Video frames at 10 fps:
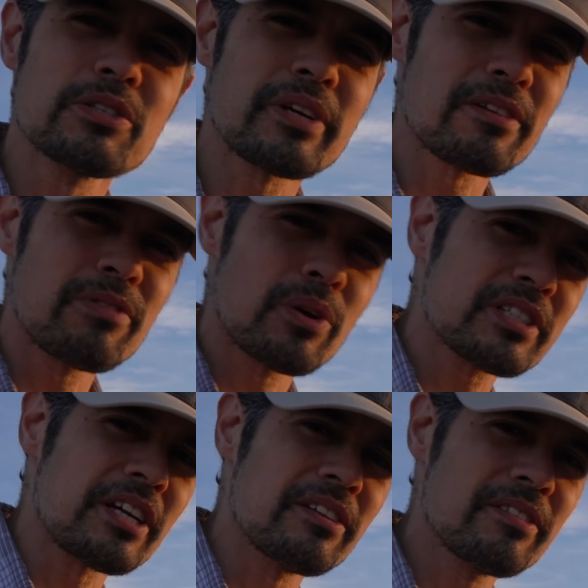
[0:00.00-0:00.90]
so I can focus
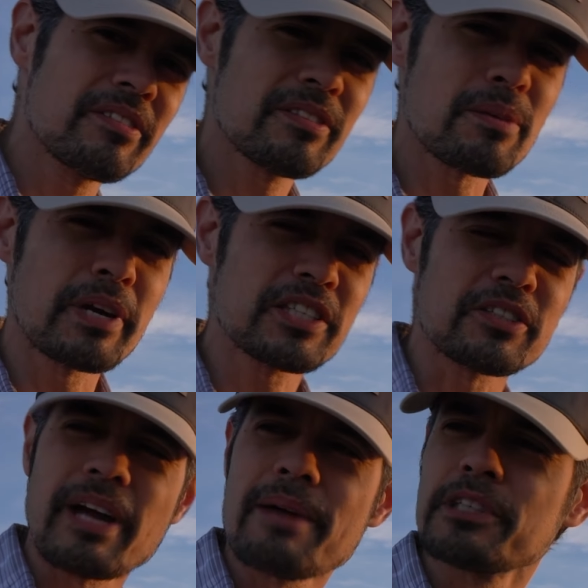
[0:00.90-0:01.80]
on the Pixel
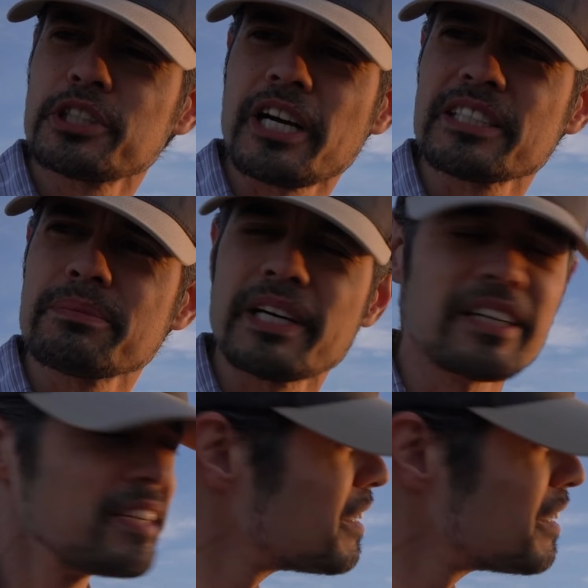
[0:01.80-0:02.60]
camera shots. But